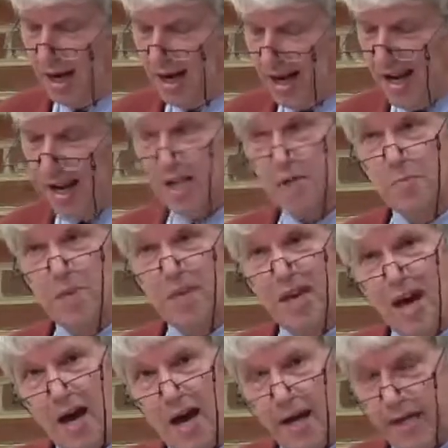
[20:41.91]
lies
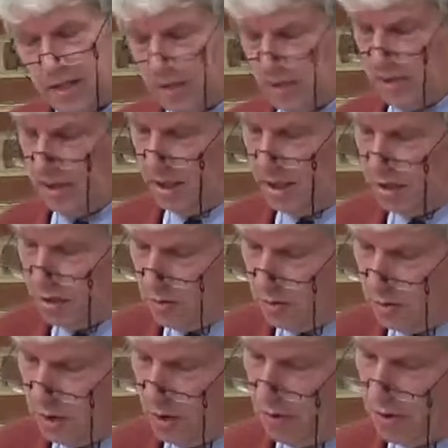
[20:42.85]
behind these
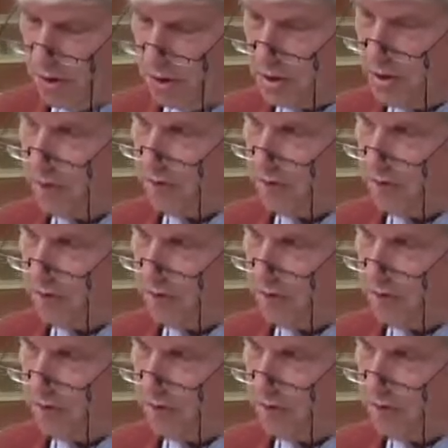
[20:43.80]
two notions